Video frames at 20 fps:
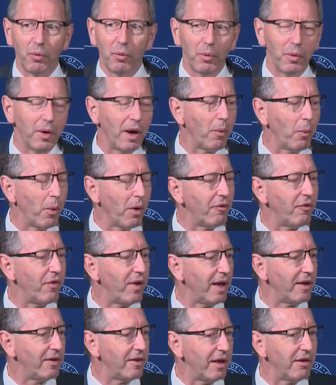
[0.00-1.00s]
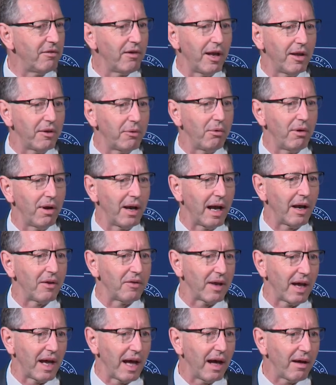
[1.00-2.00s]
you know, what VAT rates we're allowed
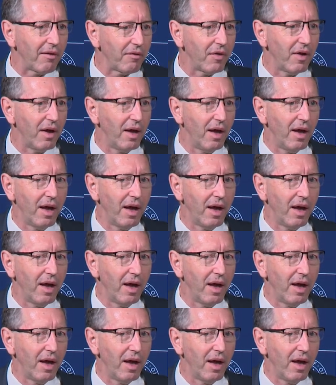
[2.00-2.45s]
to have,